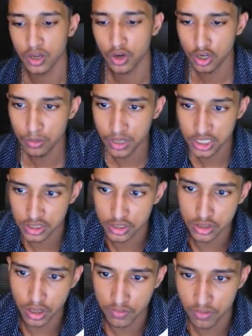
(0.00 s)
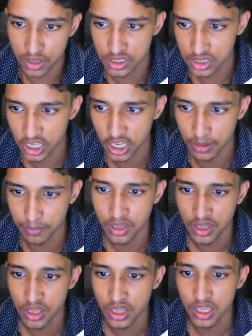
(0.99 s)
The automation software's name
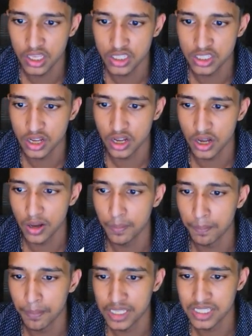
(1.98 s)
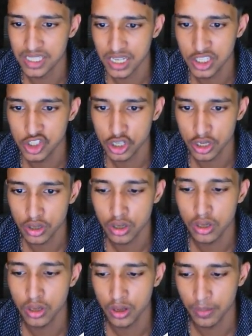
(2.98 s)
is
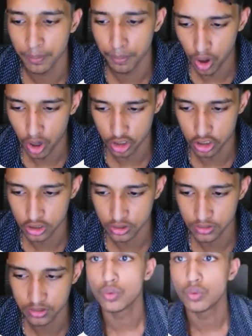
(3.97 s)
Messenger Bot.